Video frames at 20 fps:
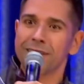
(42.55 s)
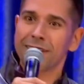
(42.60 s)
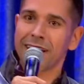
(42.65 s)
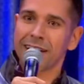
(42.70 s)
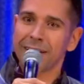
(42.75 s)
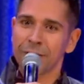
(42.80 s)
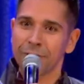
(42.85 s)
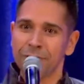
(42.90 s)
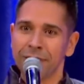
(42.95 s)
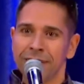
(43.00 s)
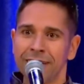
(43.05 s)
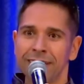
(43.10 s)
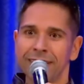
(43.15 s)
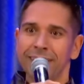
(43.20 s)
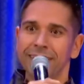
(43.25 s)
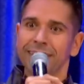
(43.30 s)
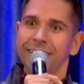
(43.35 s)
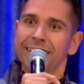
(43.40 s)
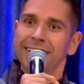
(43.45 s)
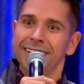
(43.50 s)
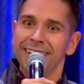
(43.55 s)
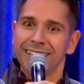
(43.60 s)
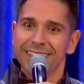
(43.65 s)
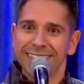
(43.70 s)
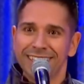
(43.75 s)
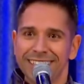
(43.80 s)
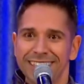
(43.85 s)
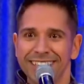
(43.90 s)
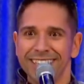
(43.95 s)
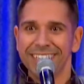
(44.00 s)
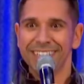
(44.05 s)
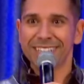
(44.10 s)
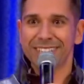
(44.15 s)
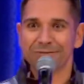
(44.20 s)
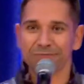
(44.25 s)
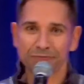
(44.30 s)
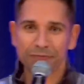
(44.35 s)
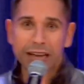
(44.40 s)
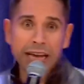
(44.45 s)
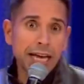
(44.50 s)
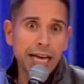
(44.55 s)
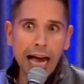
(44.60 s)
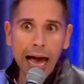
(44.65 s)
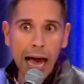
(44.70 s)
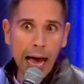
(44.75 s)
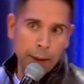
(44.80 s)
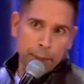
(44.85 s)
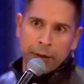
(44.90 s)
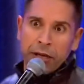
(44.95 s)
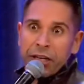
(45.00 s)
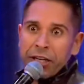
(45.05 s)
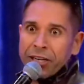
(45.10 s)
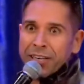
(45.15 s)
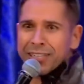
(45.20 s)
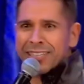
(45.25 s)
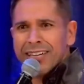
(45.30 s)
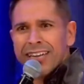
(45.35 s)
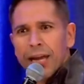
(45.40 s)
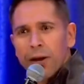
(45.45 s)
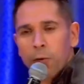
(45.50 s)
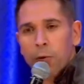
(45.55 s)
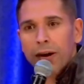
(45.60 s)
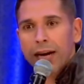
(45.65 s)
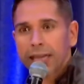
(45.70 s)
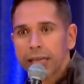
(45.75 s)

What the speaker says: How you feeling? I'm good. You're like, what? You